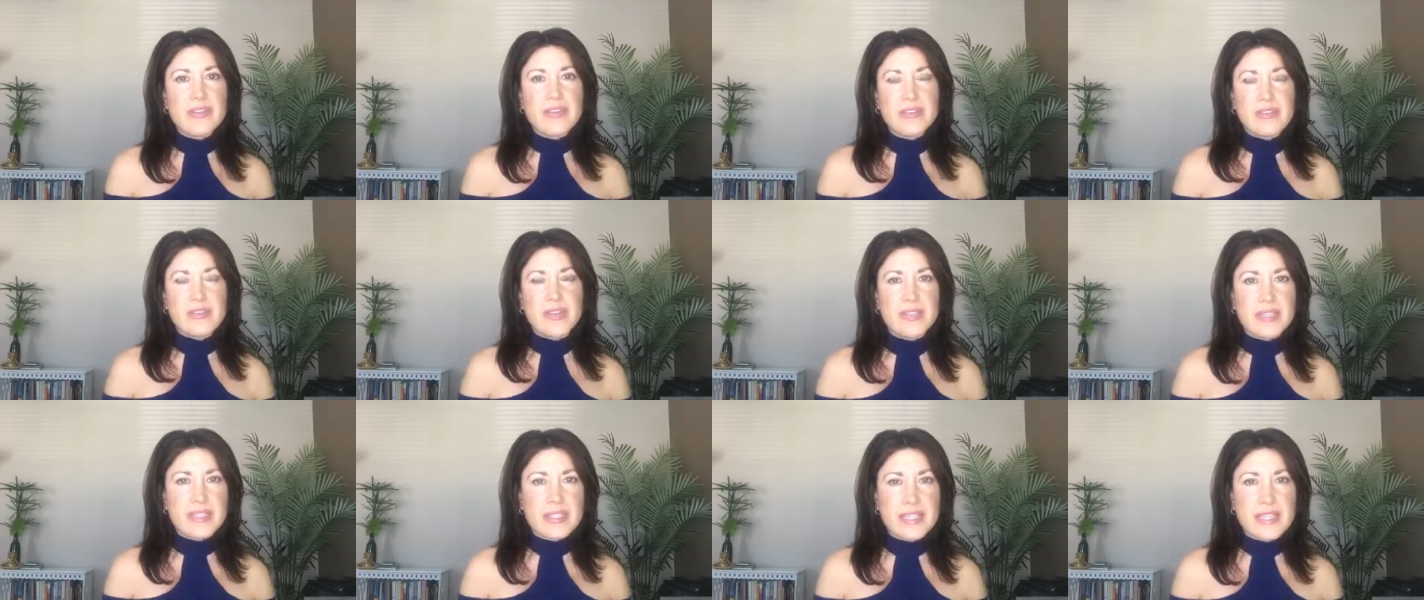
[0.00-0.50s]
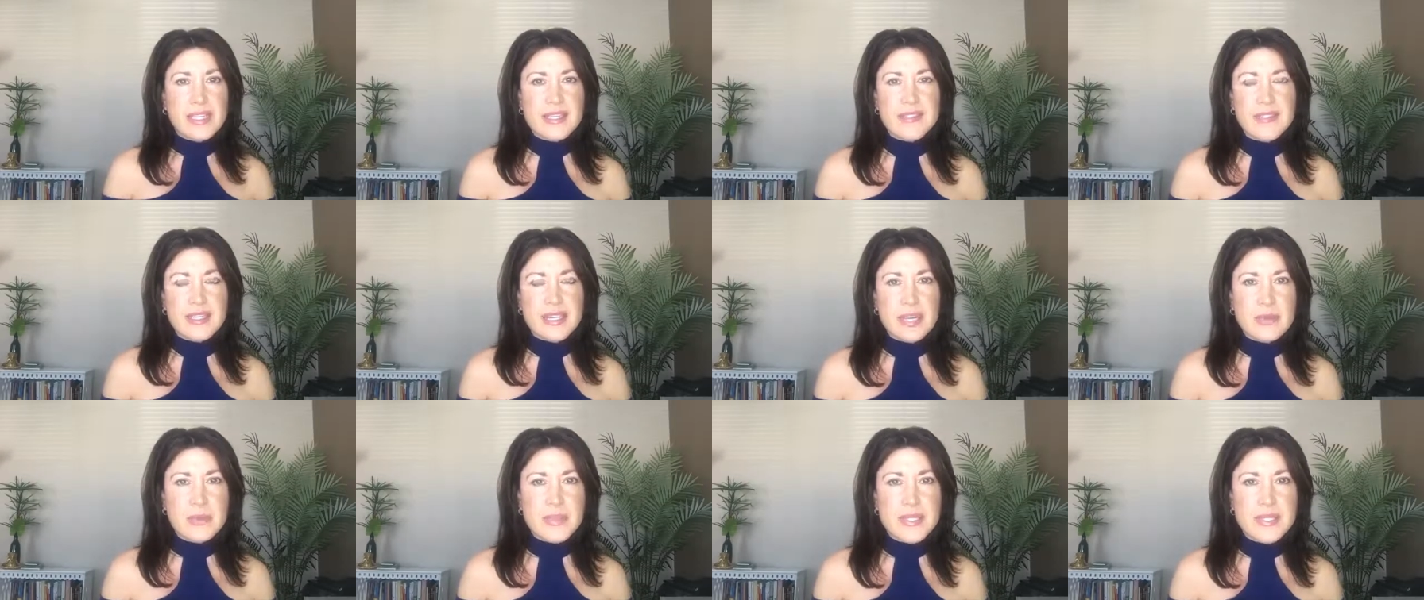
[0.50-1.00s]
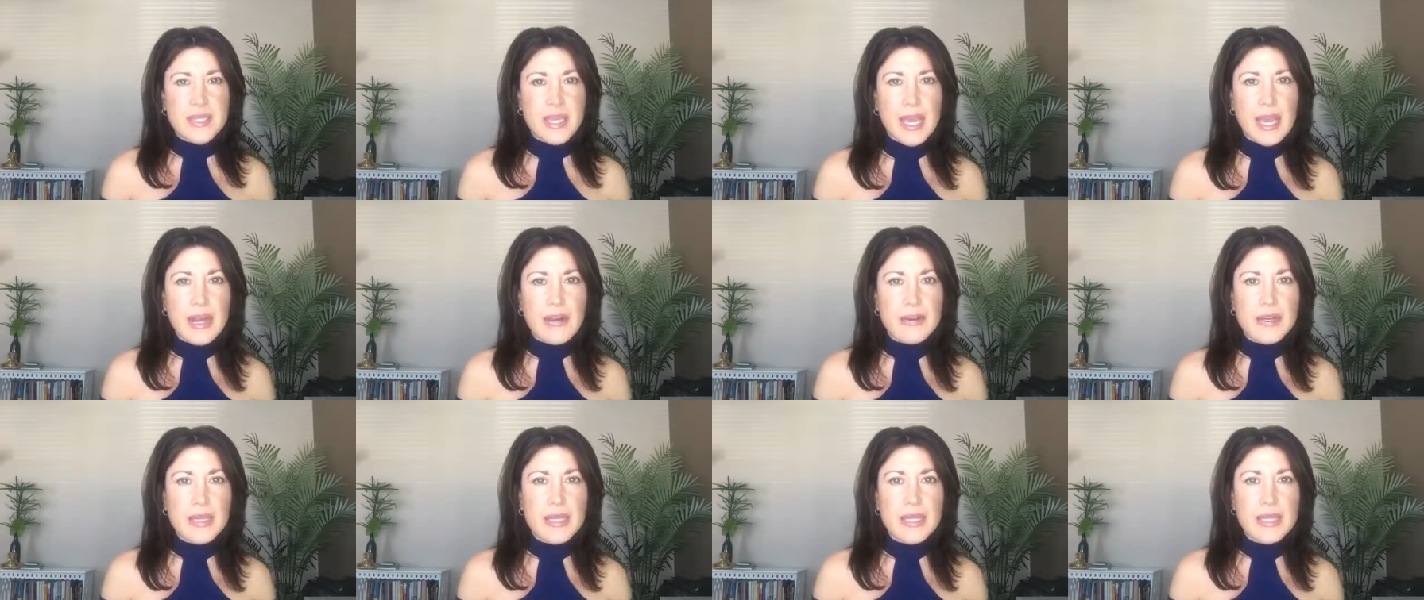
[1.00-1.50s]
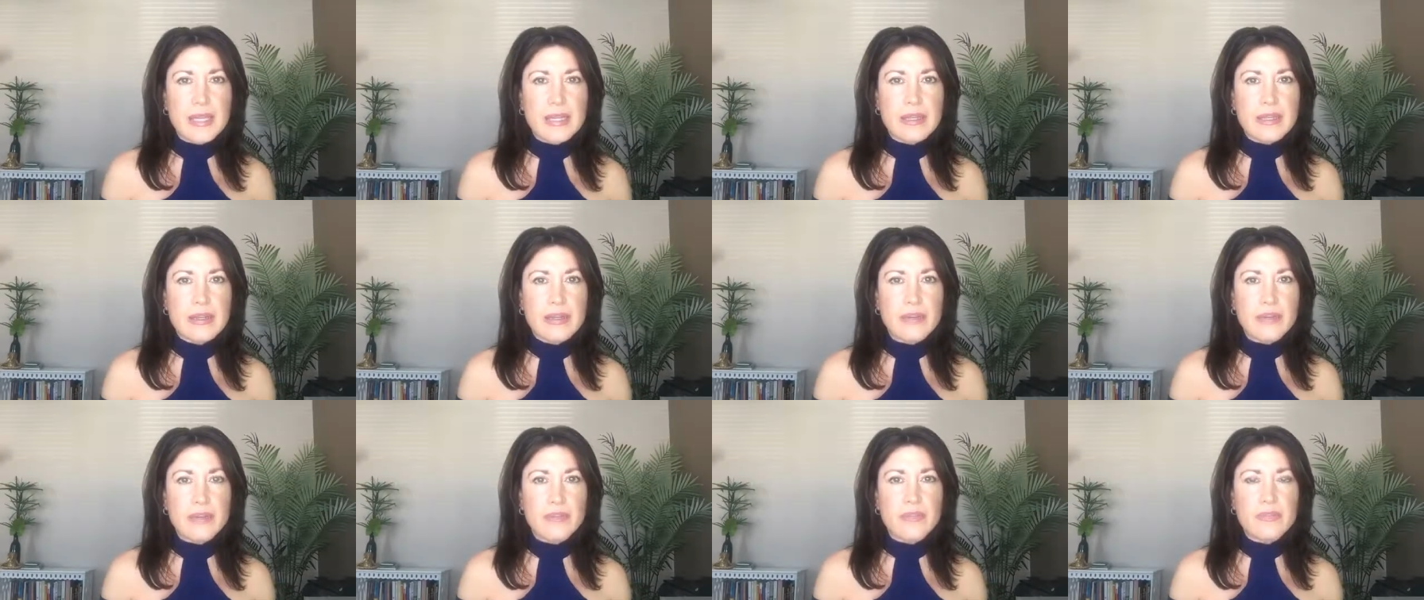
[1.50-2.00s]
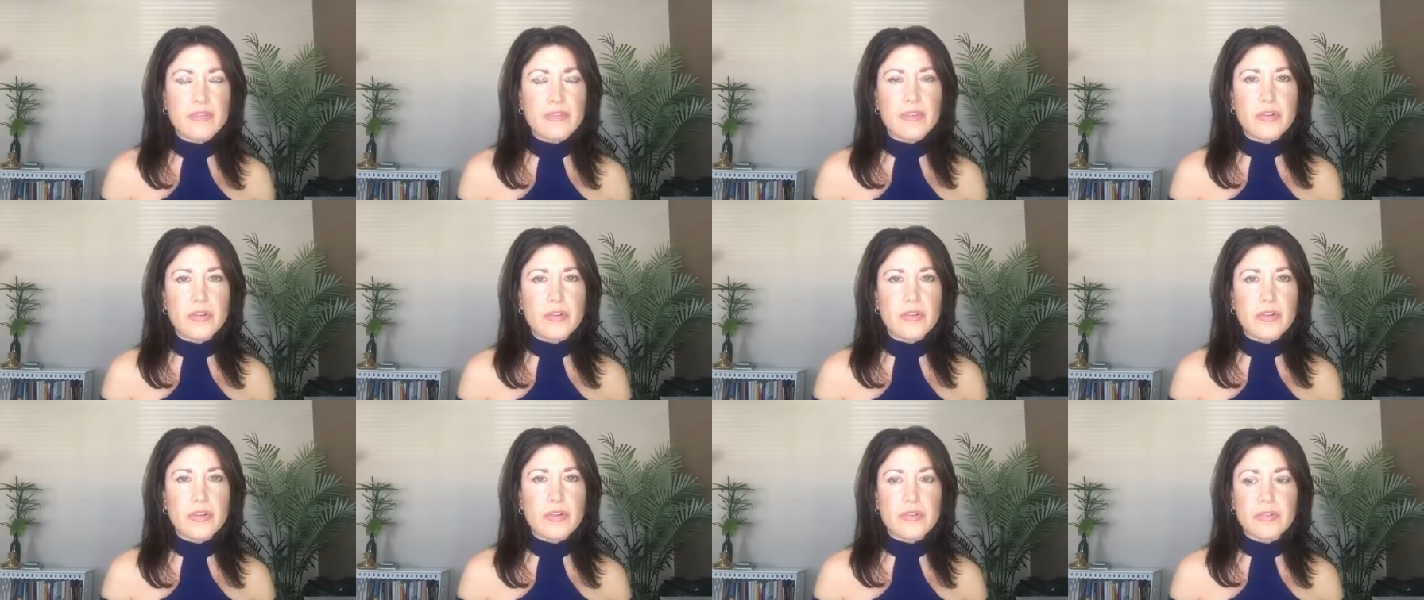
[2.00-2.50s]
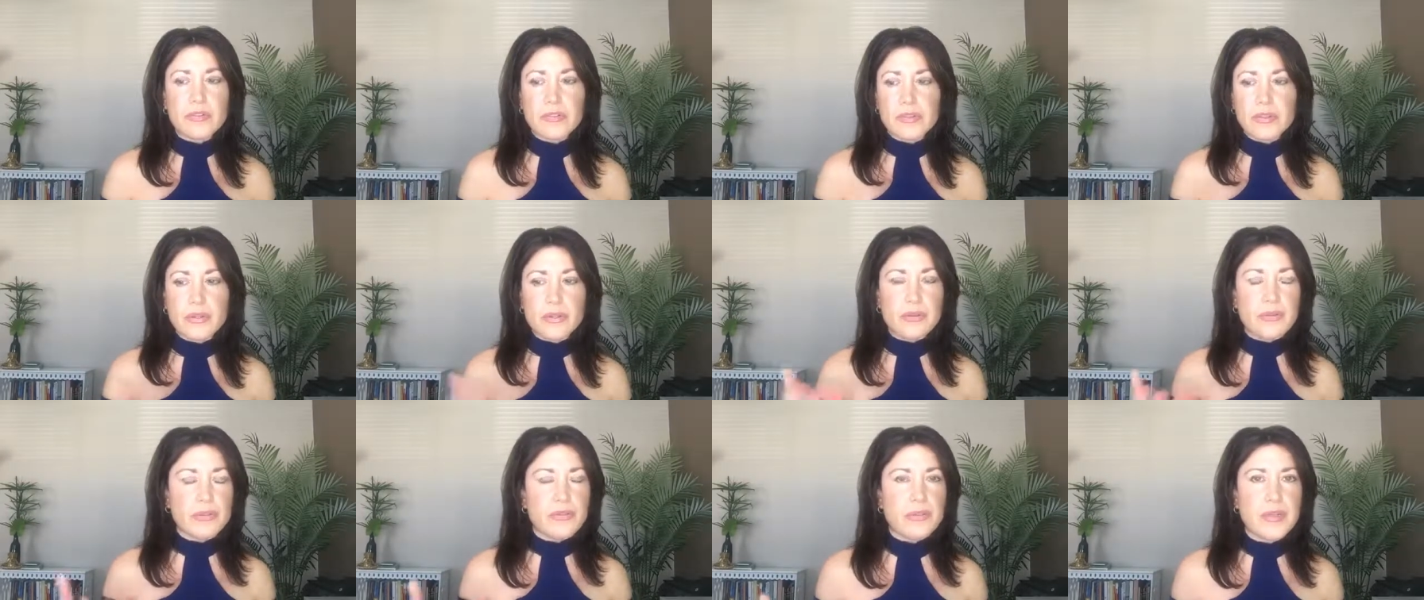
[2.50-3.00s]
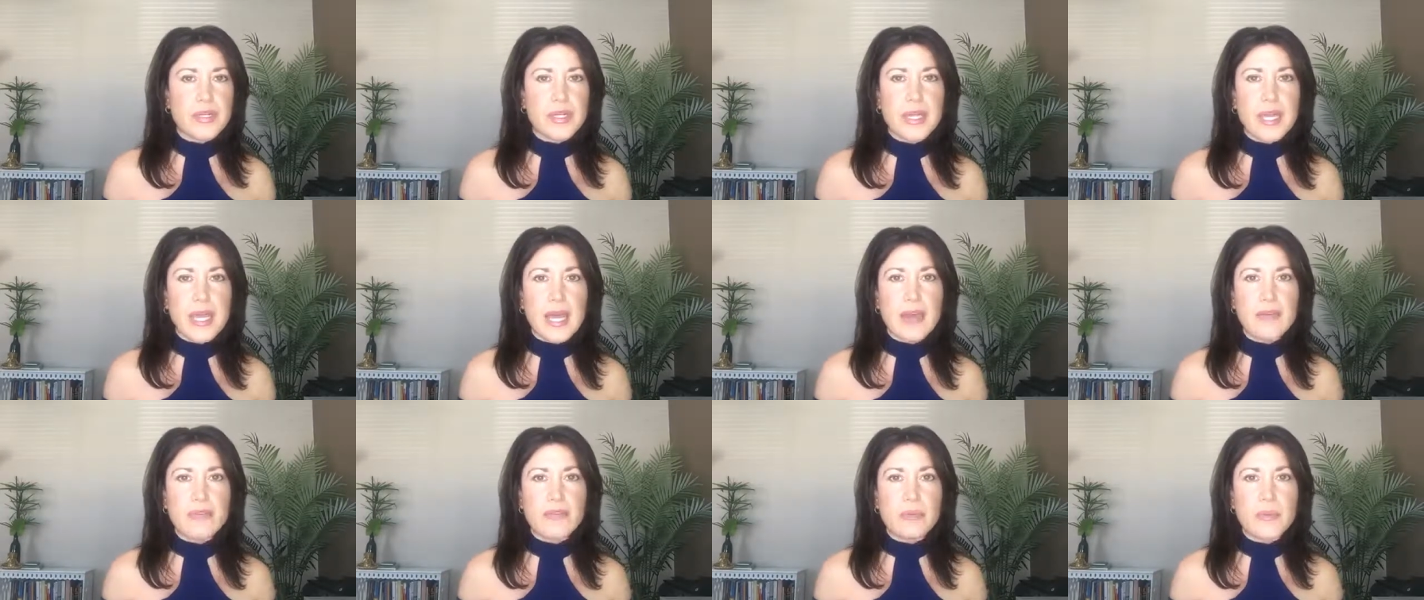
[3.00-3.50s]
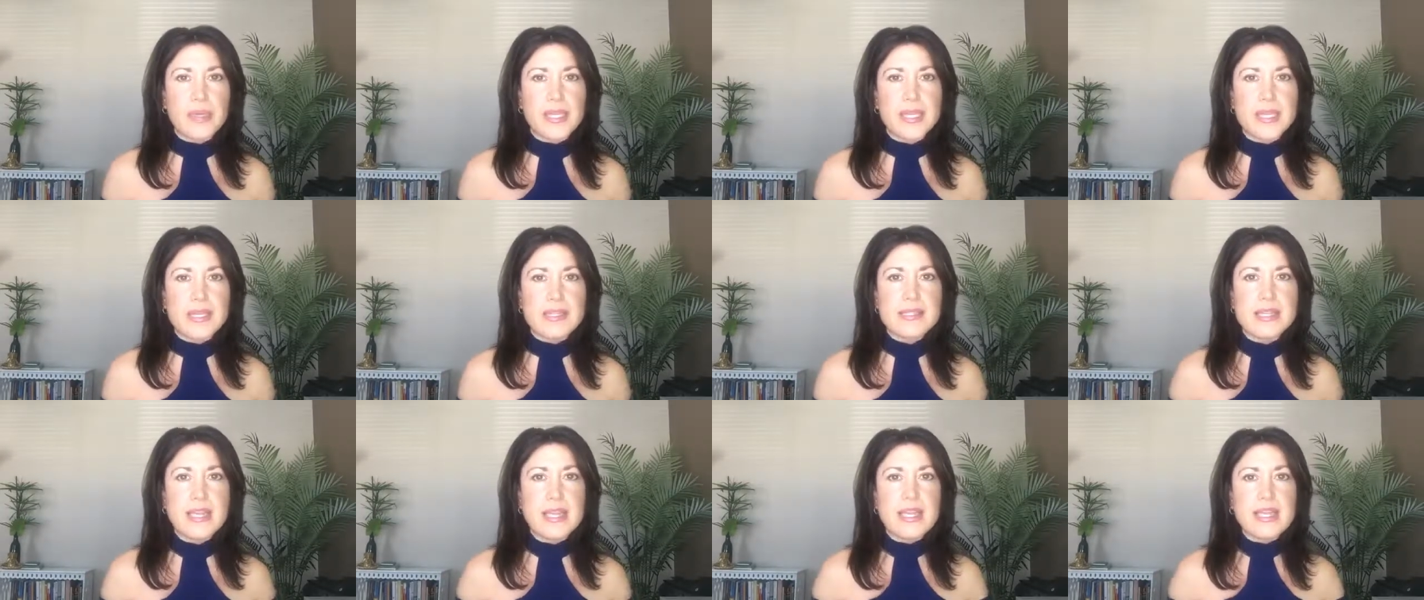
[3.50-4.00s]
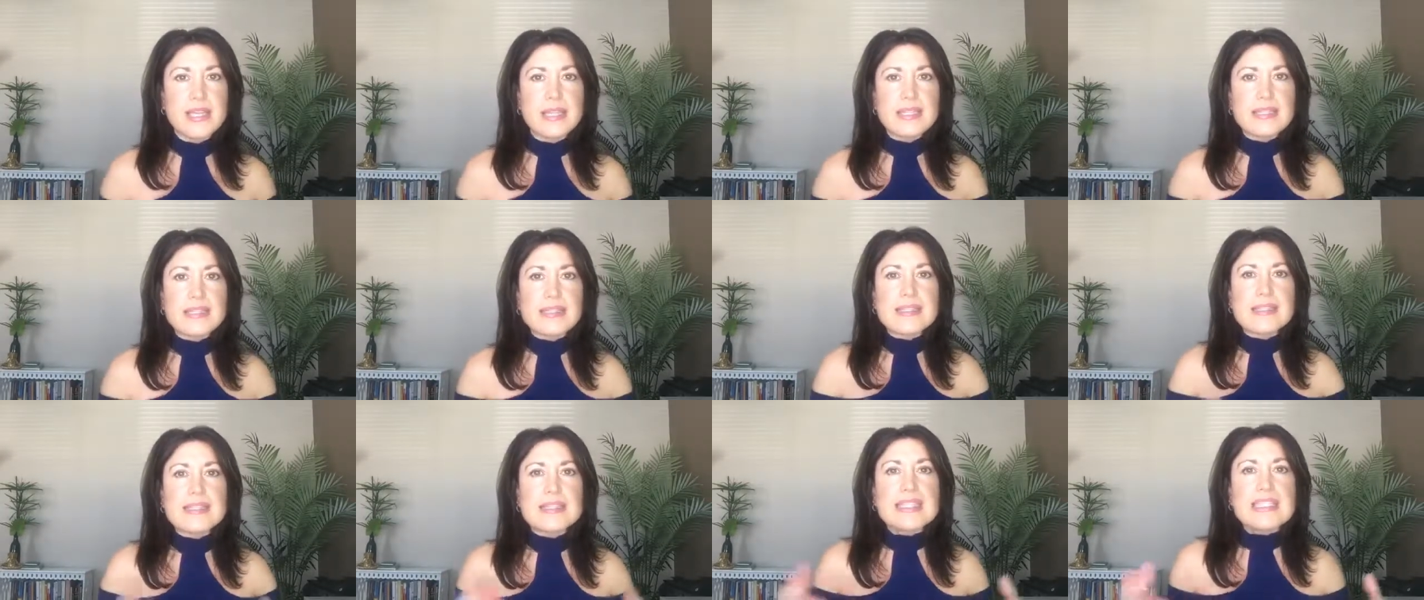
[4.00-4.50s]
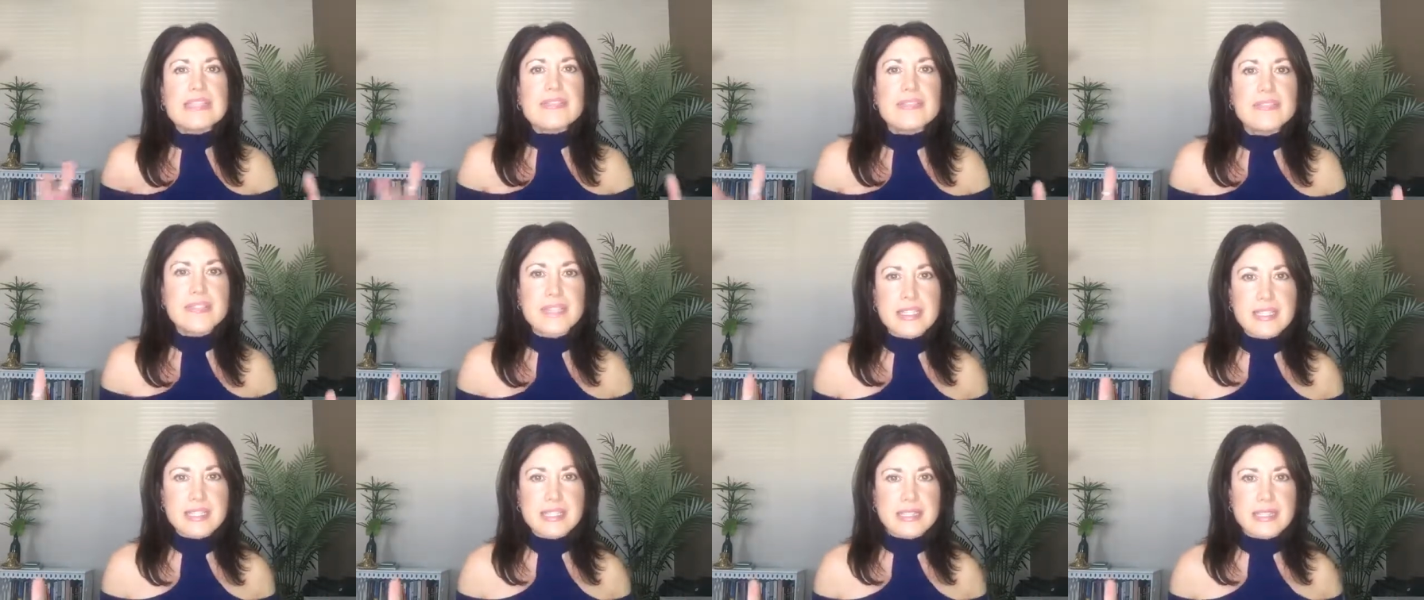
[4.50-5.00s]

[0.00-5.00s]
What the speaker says: feelings that I was carrying for 3.5 weeks lifted.